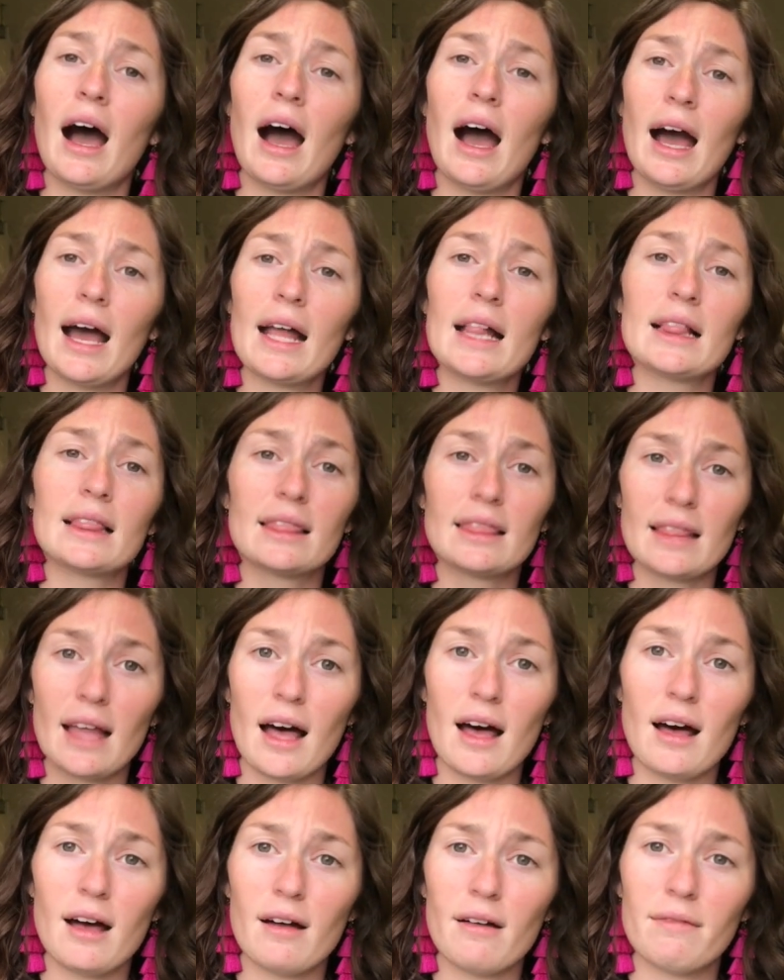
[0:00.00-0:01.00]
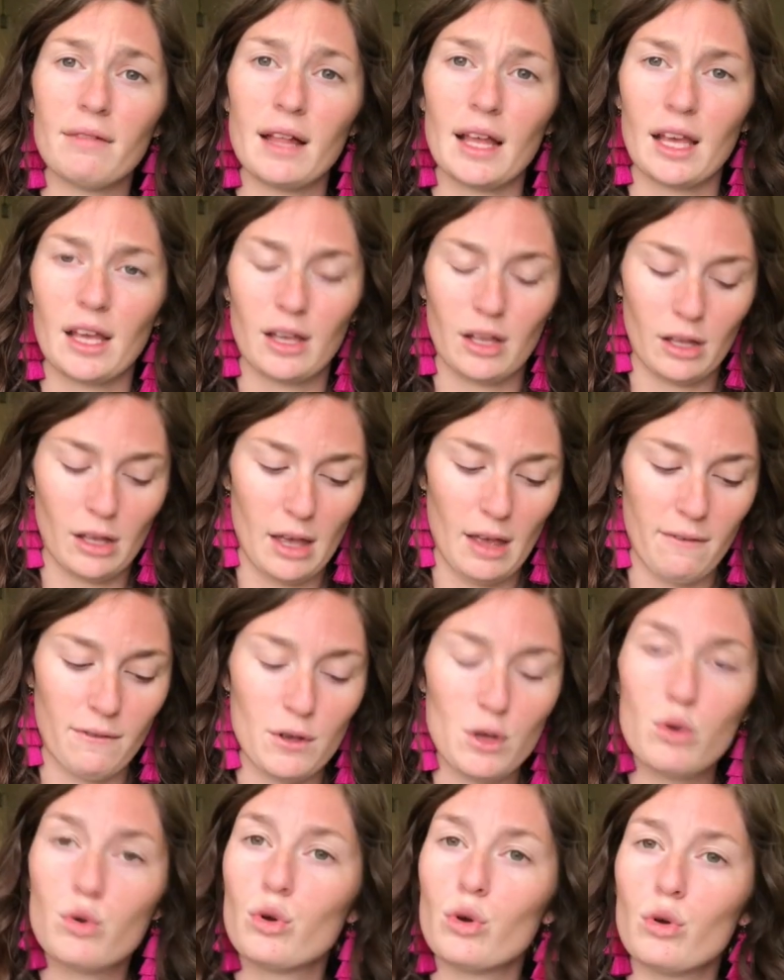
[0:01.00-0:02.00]
I love, like, if
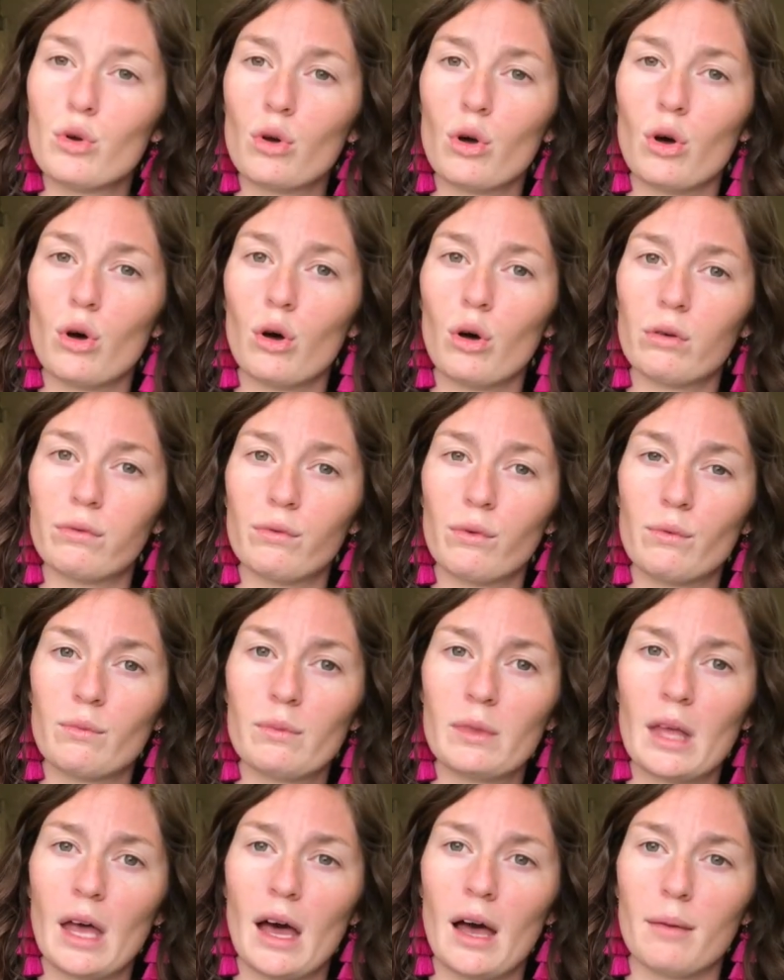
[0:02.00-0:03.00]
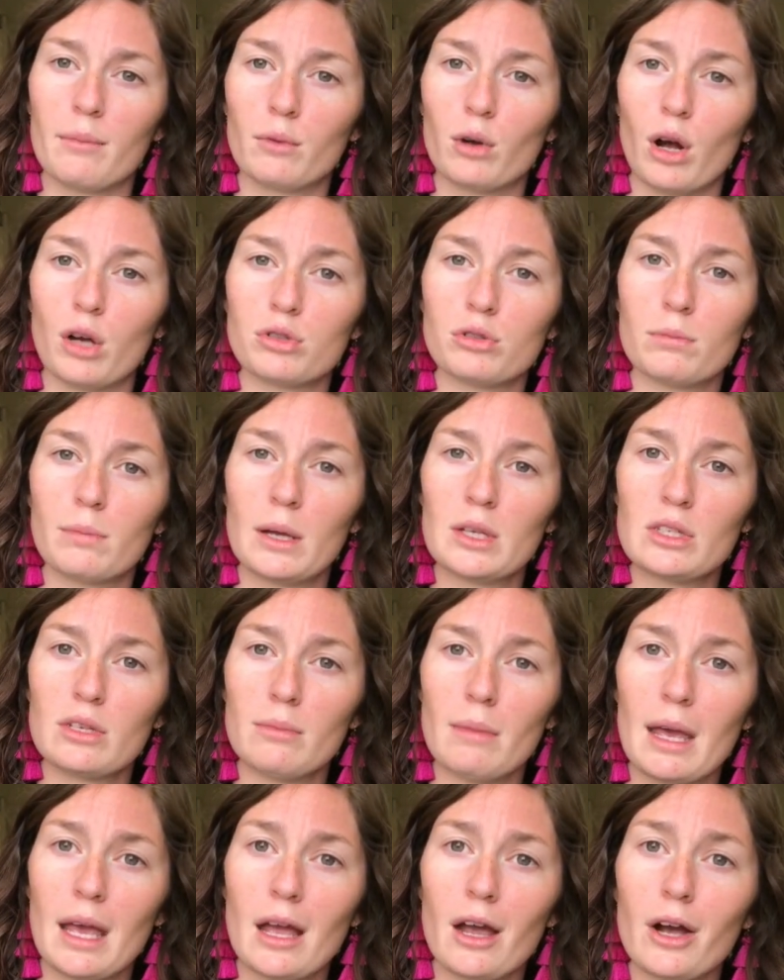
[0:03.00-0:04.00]
you Google crossword
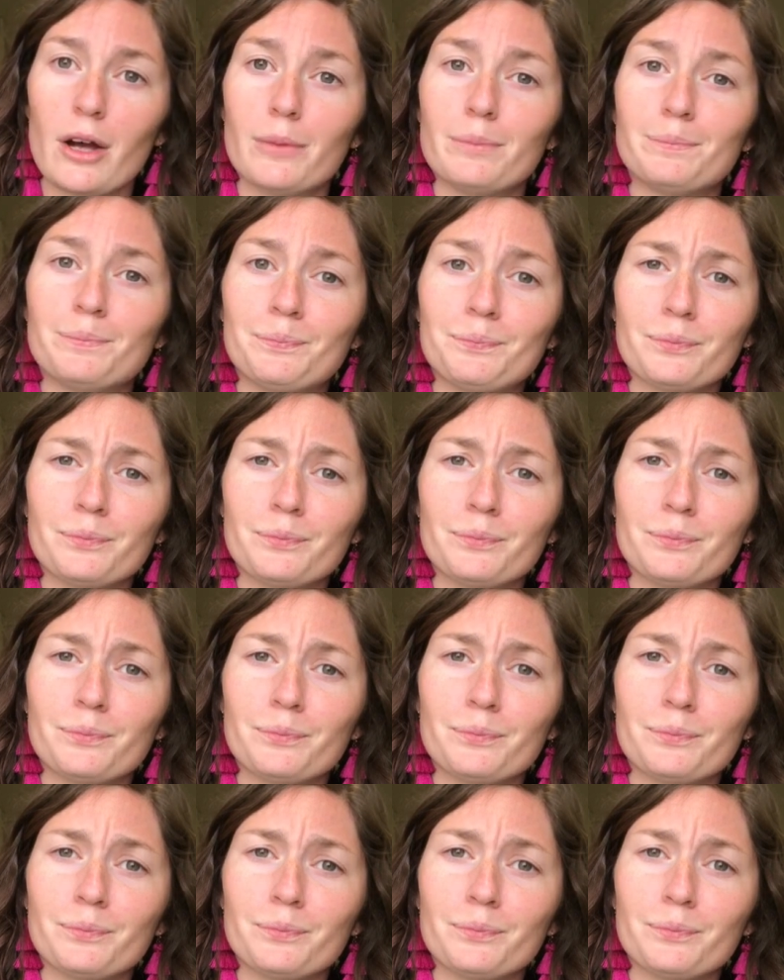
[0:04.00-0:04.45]
puzzle maker,